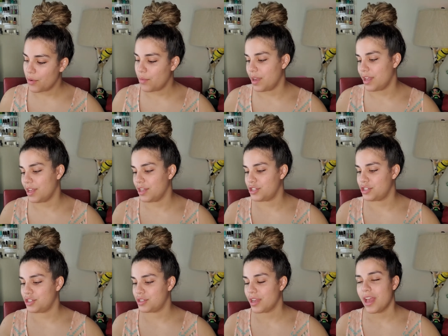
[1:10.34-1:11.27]

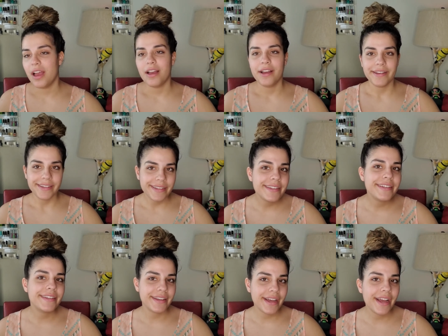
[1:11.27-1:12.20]
which
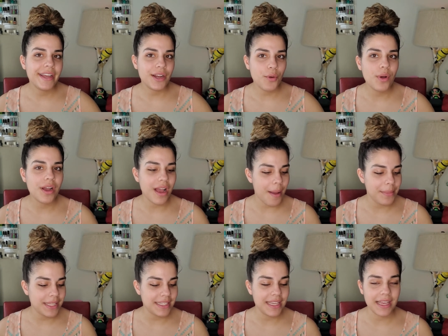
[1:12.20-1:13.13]
kind of what
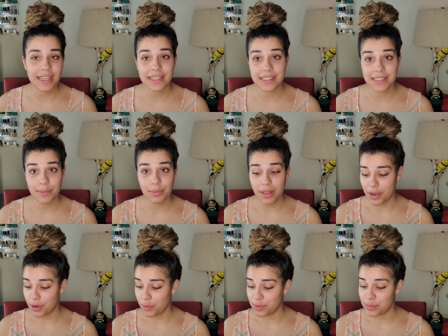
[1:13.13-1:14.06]
got me to getting this lip
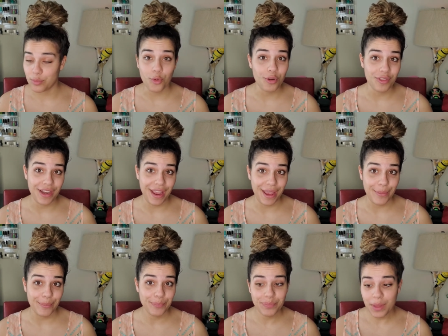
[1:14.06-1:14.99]
liner was more the
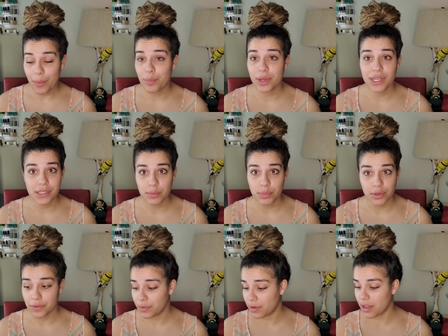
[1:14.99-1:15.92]
name, but it's a
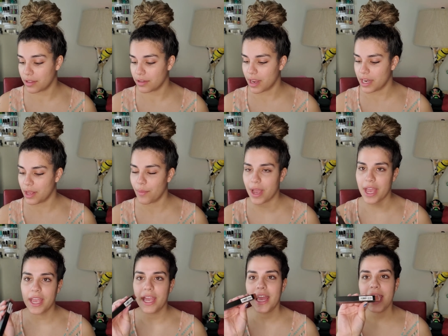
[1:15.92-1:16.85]
beautiful color
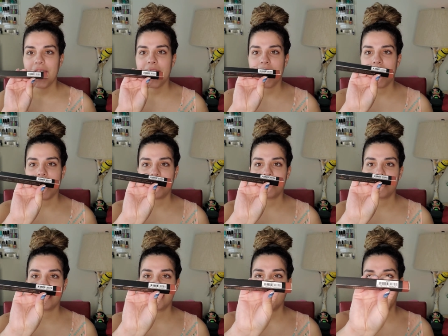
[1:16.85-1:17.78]
anyway. It's